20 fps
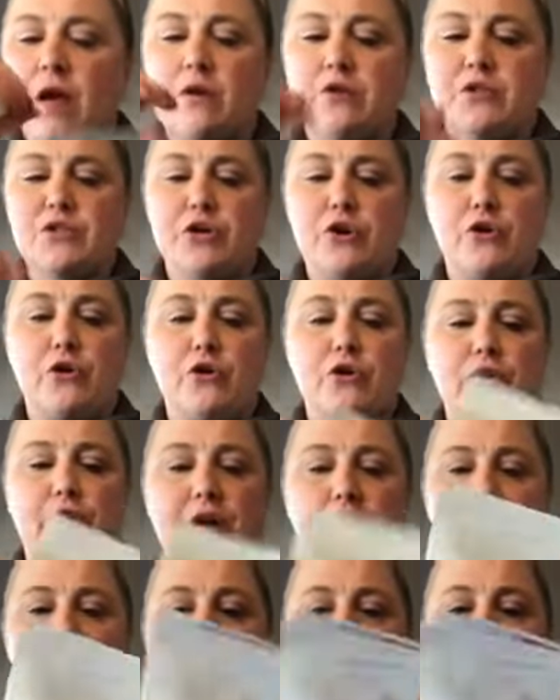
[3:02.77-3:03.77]
So you're going
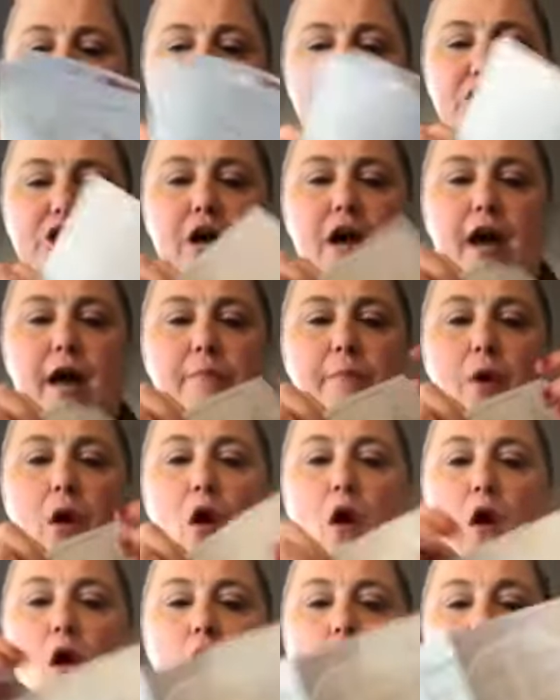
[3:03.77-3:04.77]
to match up
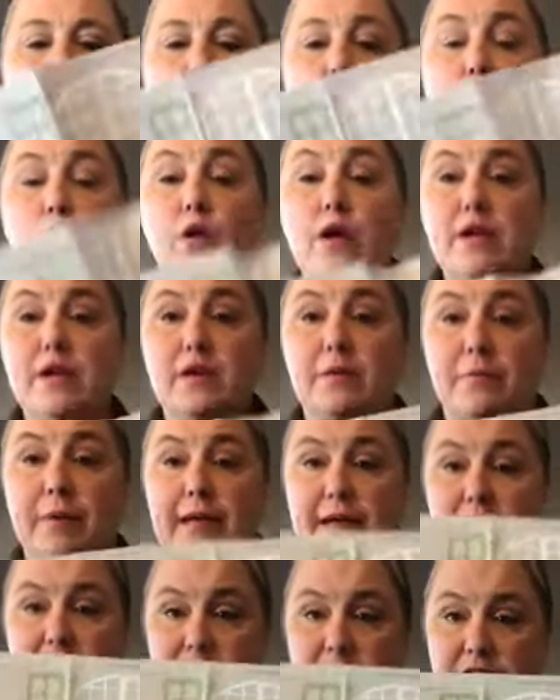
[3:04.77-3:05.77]
all the wooden
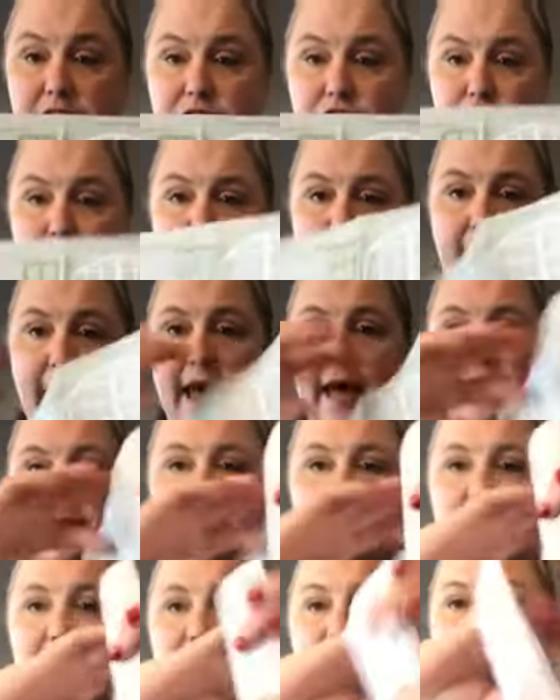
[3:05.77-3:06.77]
pieces you
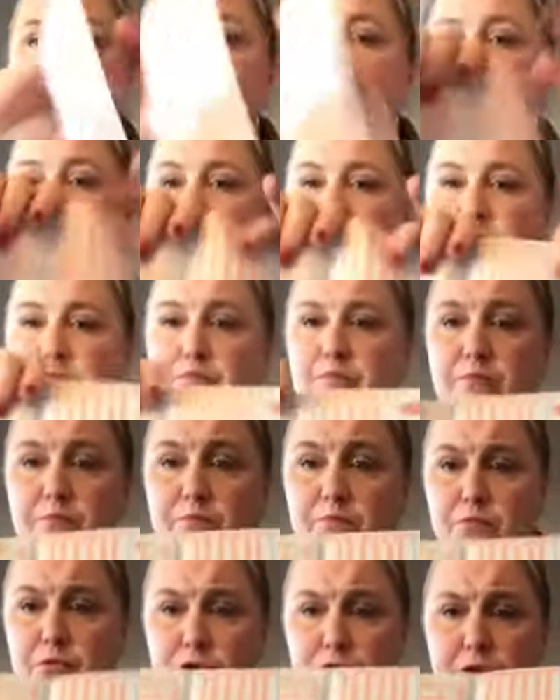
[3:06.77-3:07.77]
get
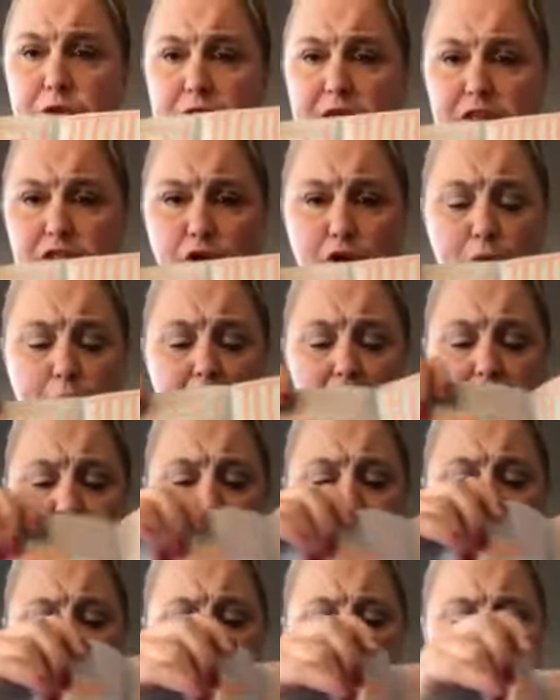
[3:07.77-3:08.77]
to these
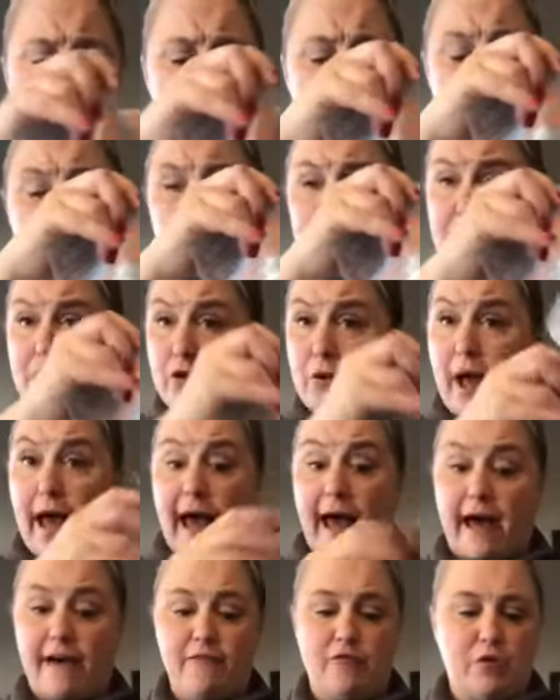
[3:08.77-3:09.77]
grids to make sure that you
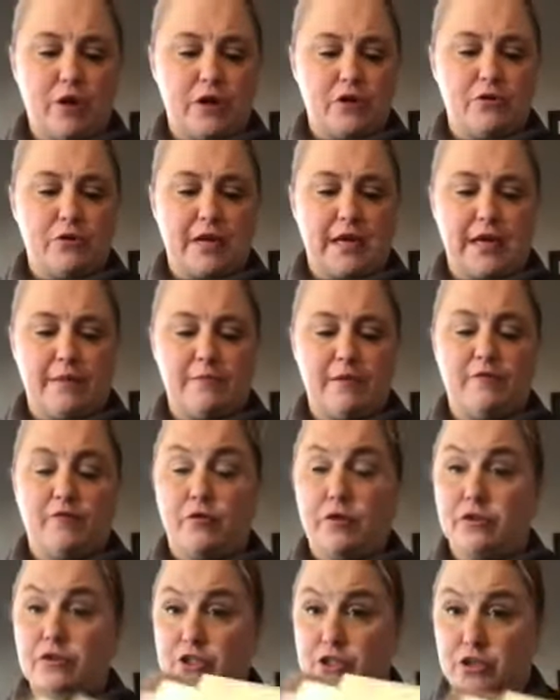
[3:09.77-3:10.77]
have what you need
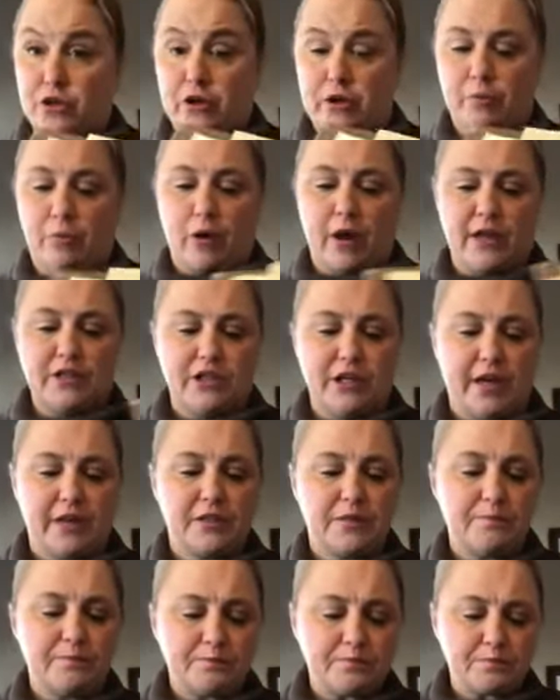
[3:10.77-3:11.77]
before you start a project,